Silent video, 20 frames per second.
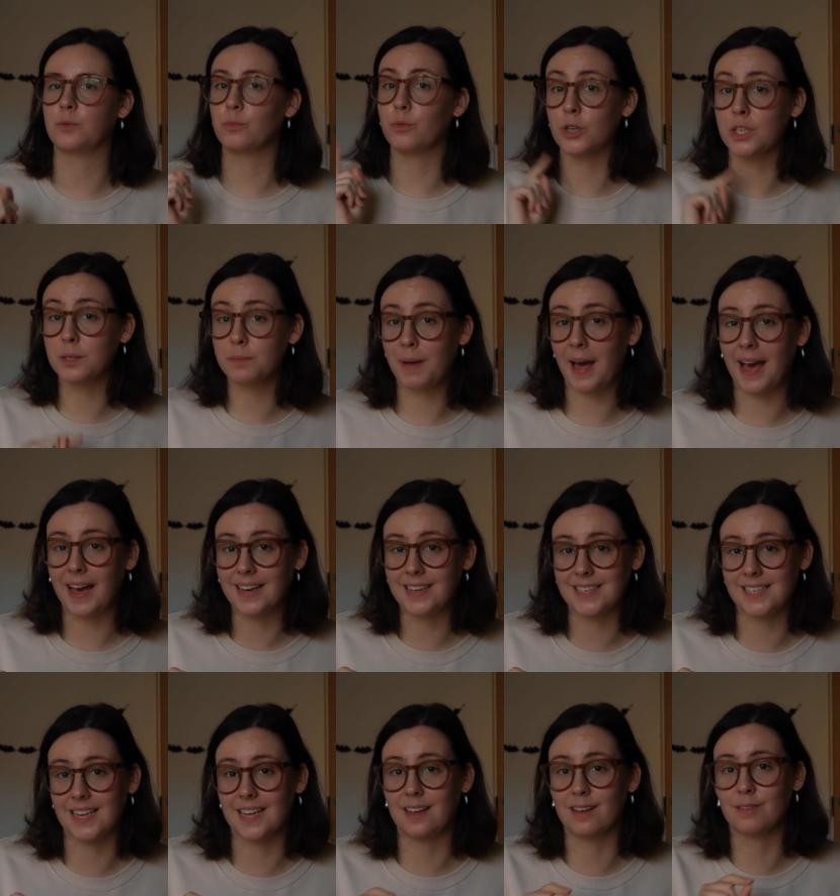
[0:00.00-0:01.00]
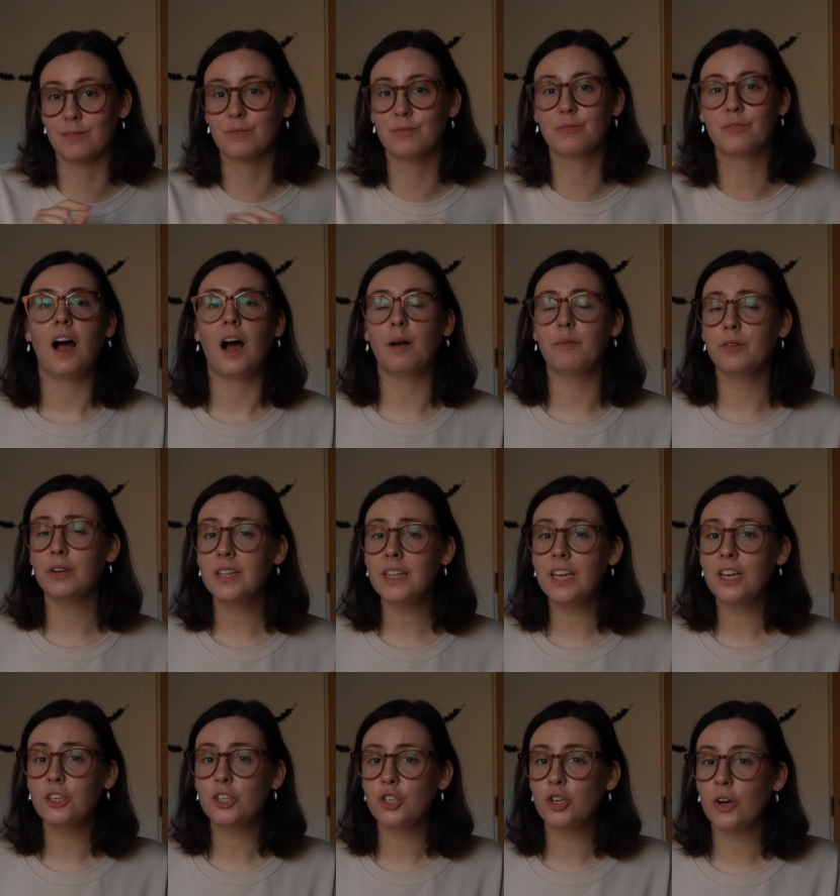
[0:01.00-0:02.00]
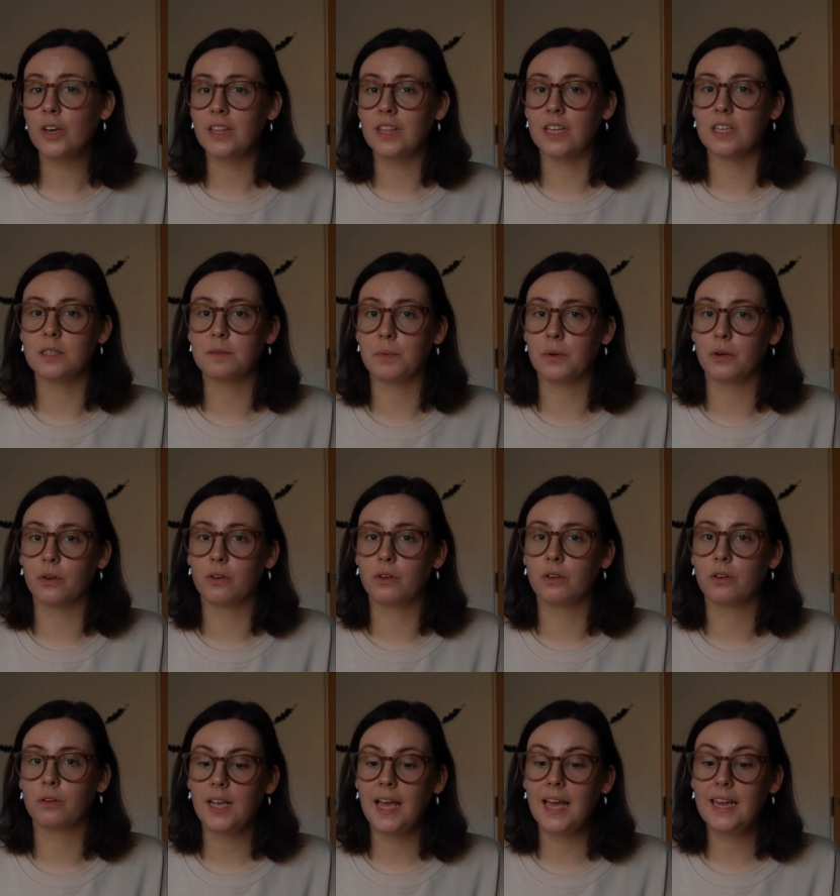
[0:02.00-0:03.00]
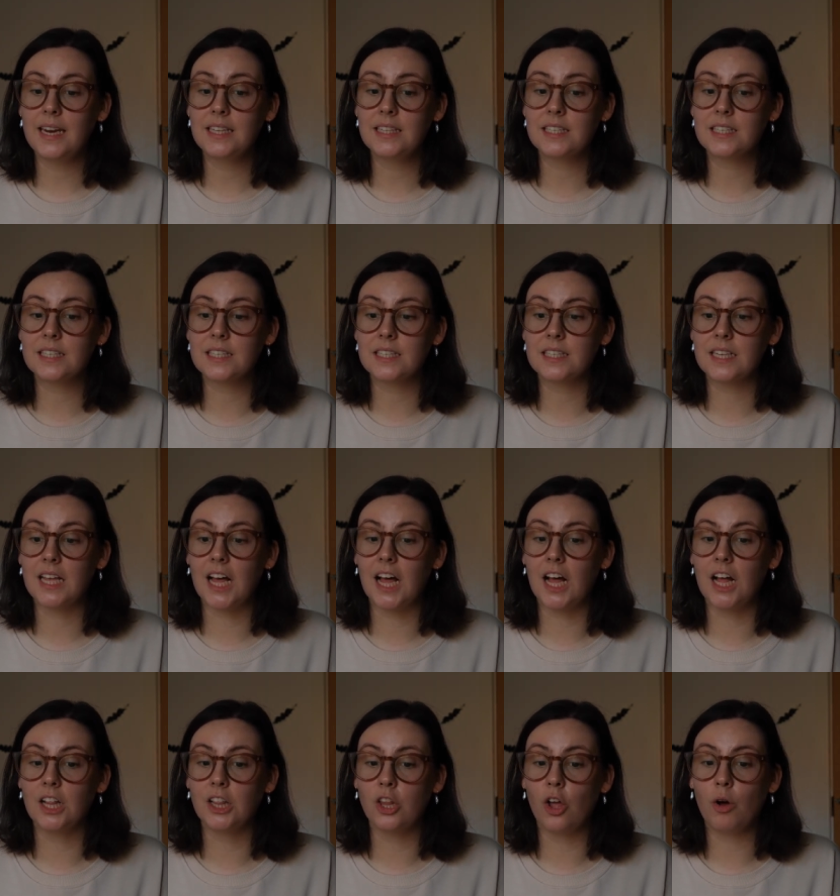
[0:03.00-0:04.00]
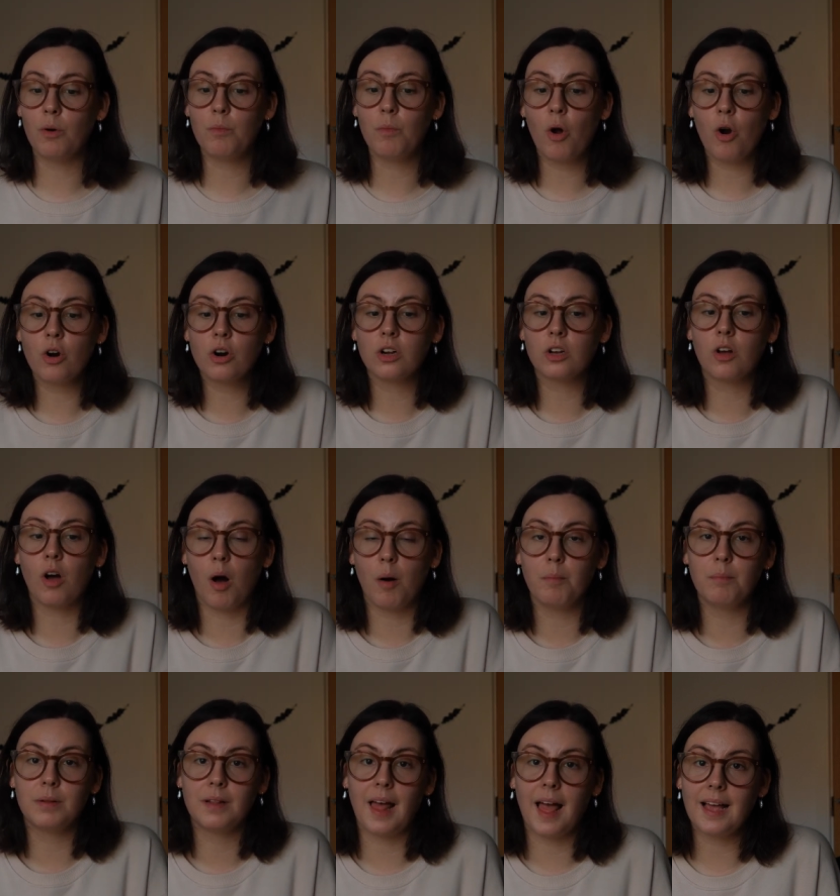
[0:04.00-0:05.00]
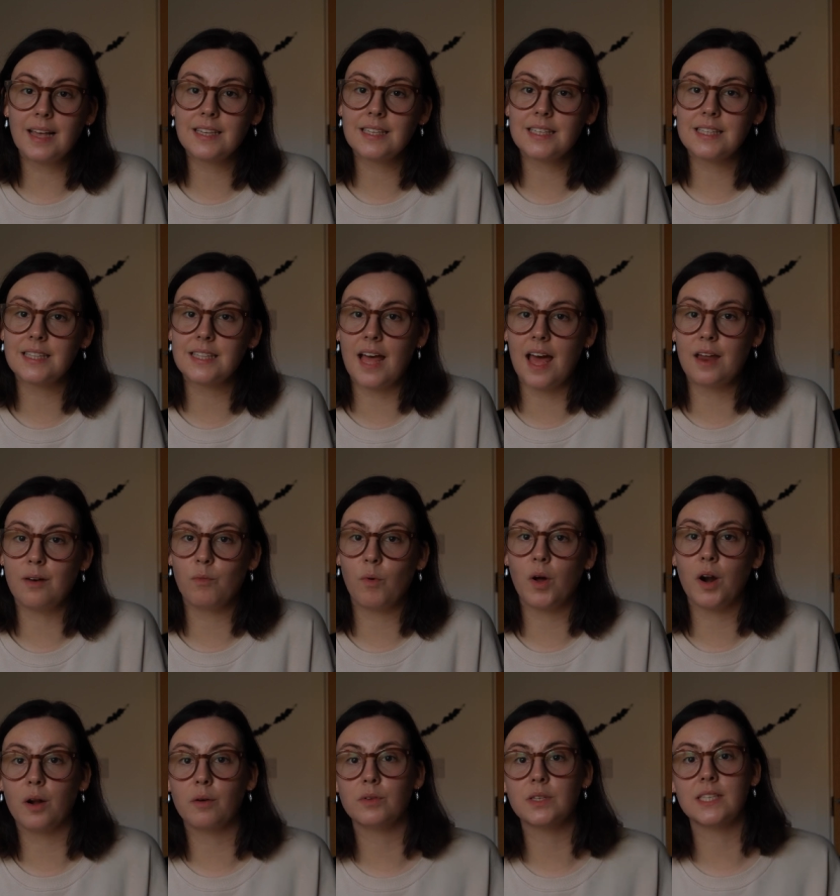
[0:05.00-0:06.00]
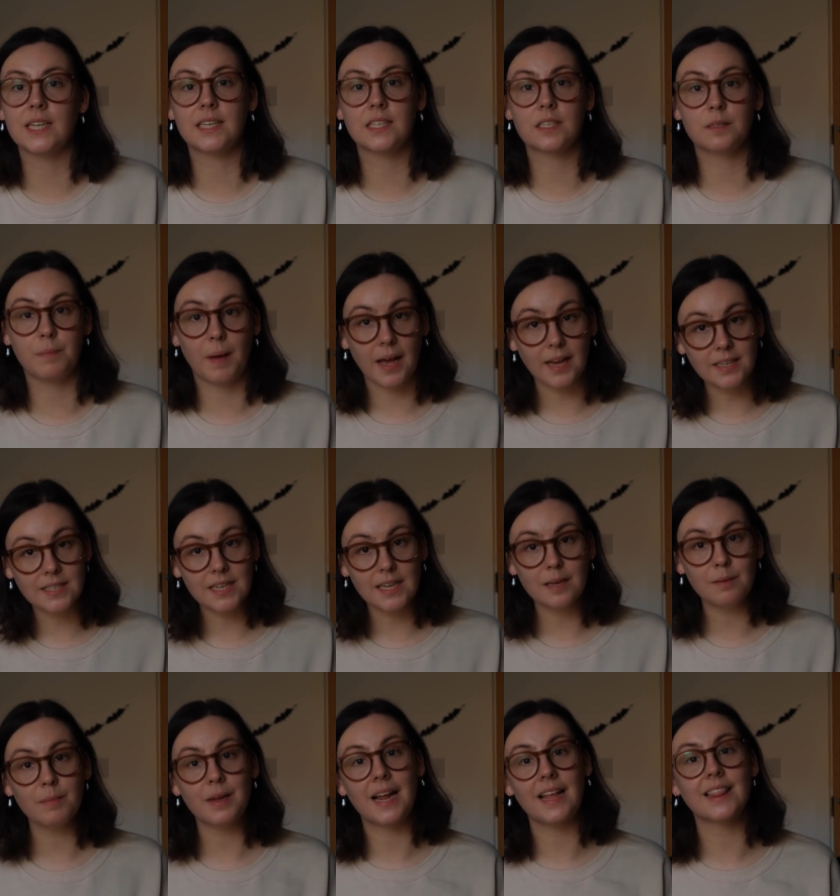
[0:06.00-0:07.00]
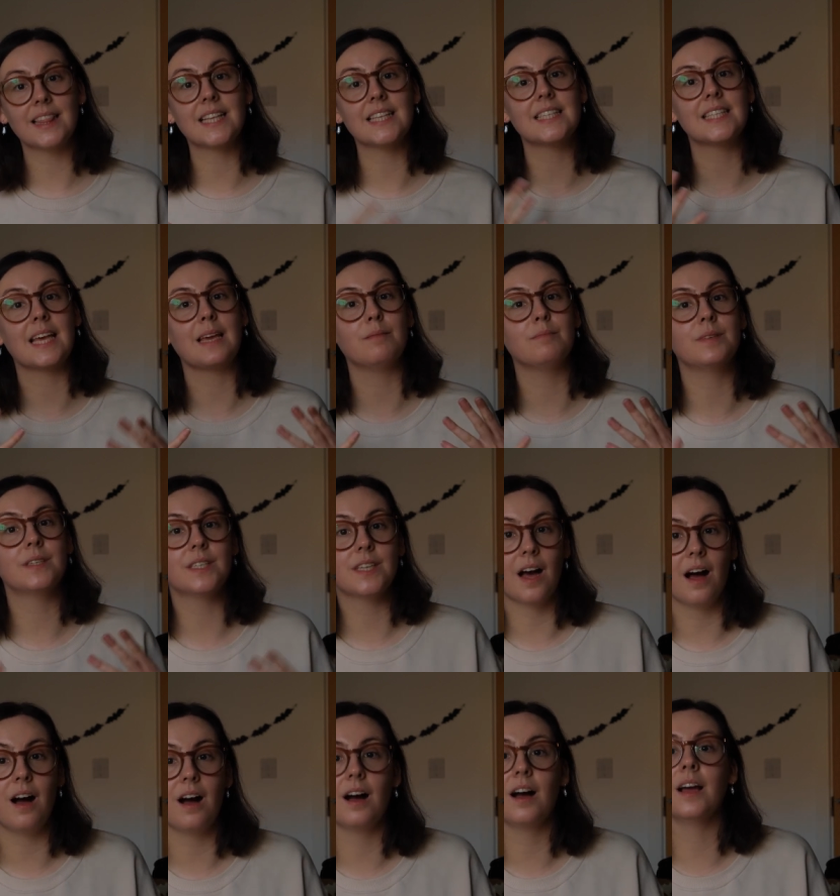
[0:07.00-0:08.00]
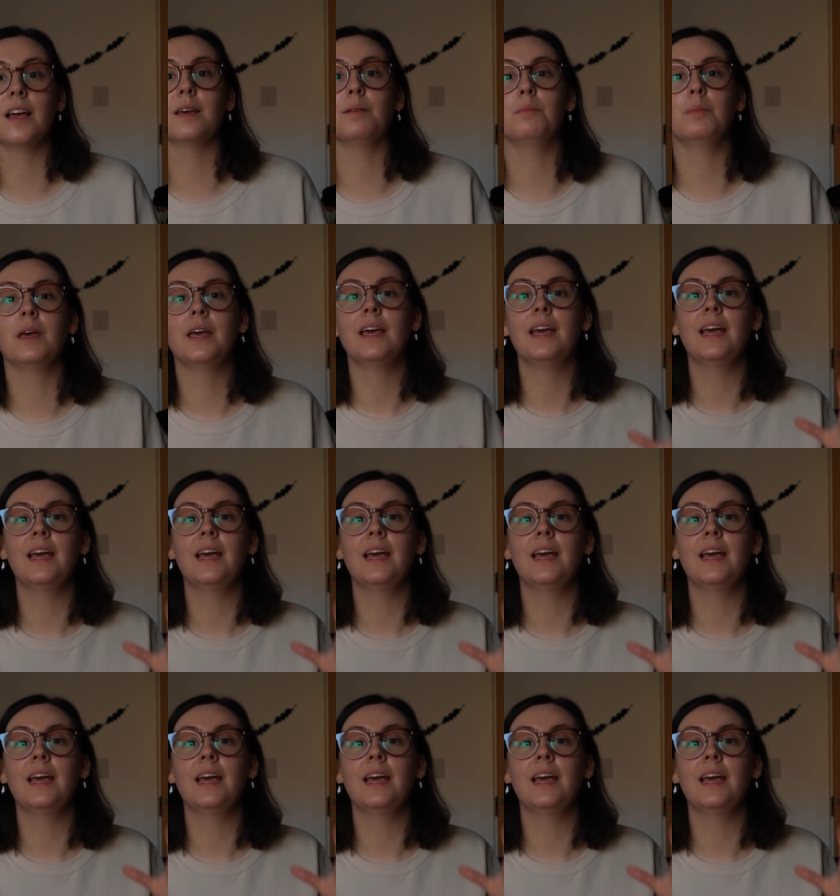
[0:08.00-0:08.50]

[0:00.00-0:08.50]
perspective. I'm really enjoying this book. And it's a lot more complex than what I was expecting, but at the same time,